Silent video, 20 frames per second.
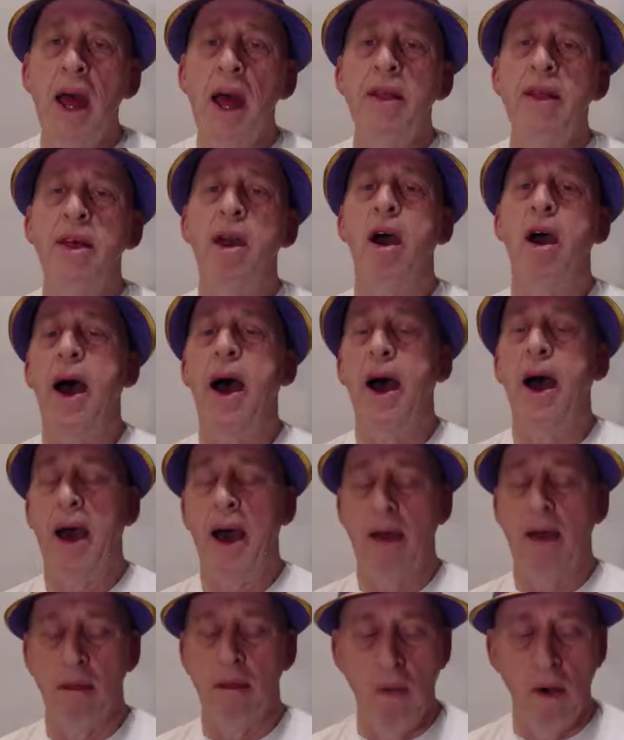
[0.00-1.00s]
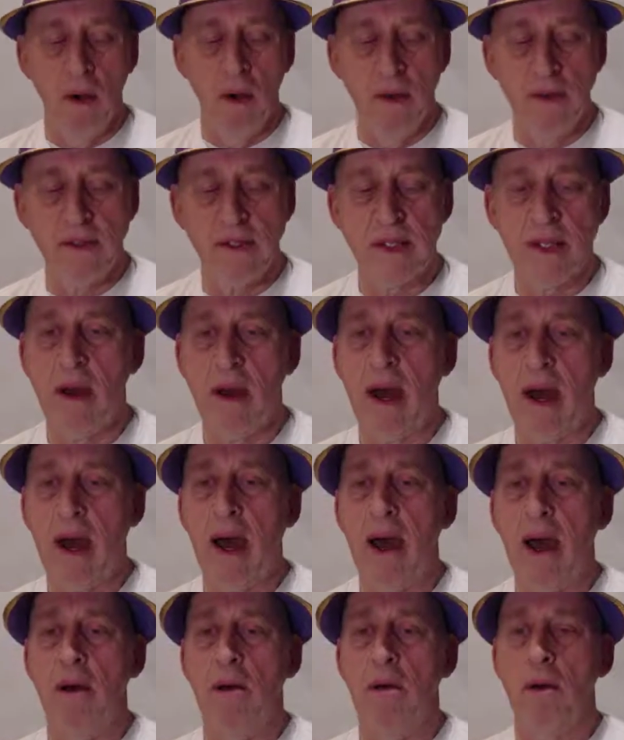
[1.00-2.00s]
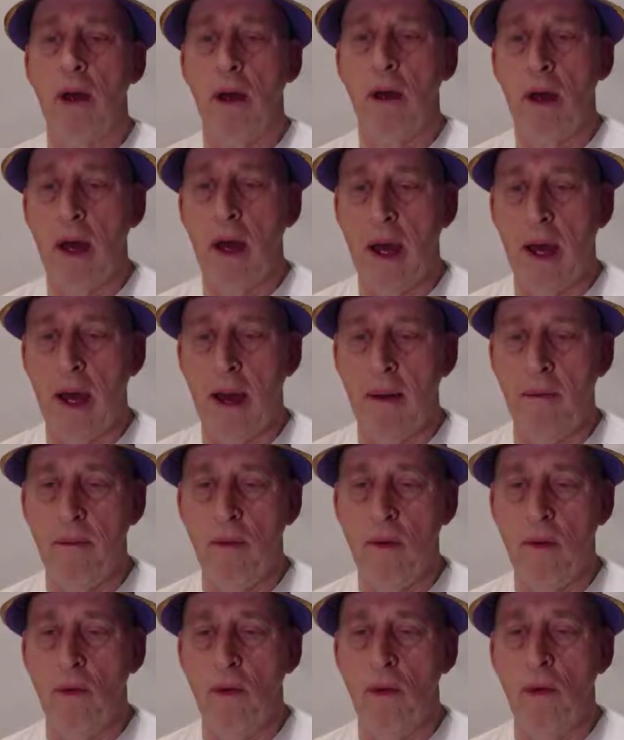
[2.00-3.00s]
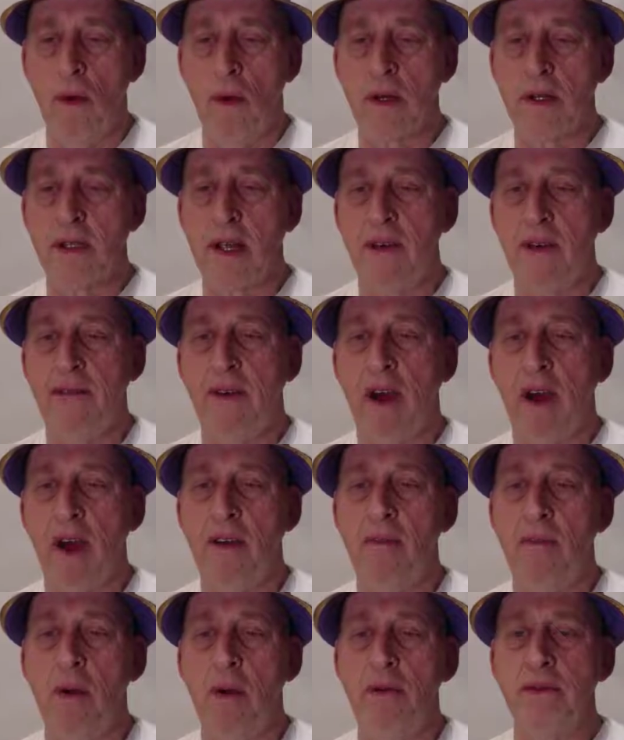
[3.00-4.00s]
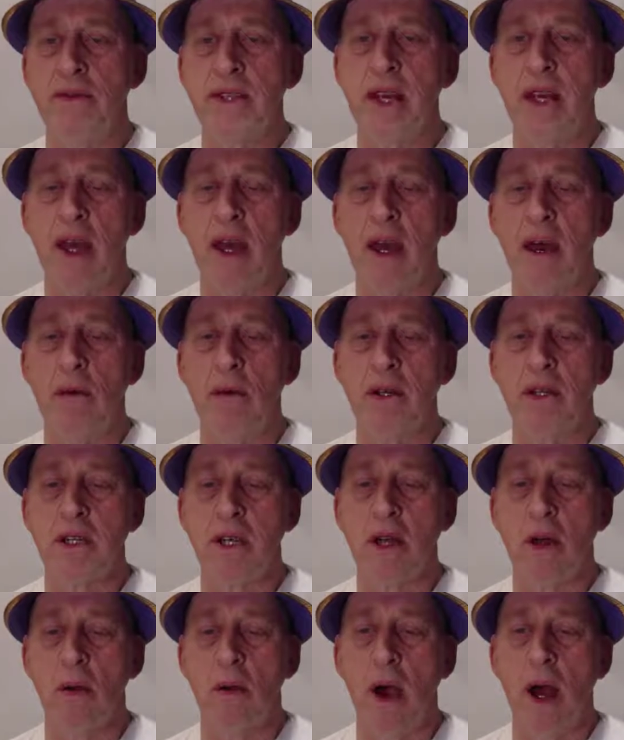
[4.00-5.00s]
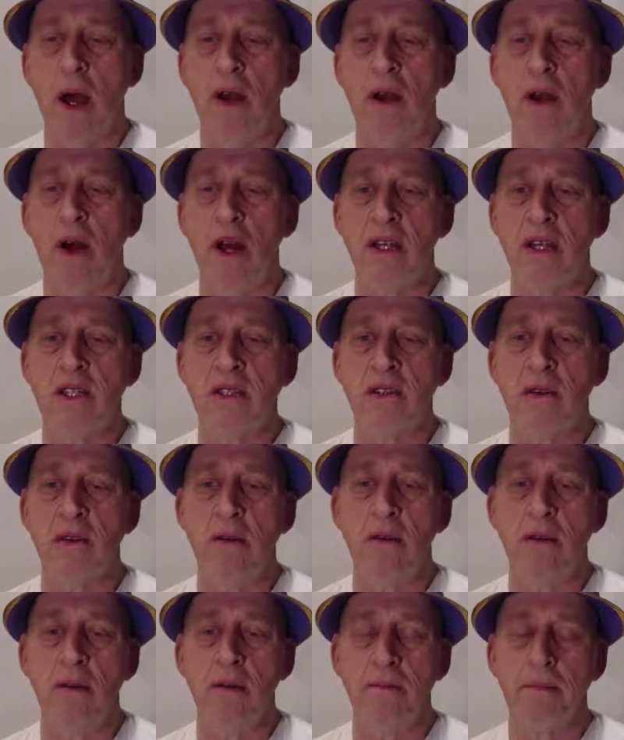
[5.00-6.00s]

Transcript: There are other moves. There are rook c5 moves here which are quite nice too,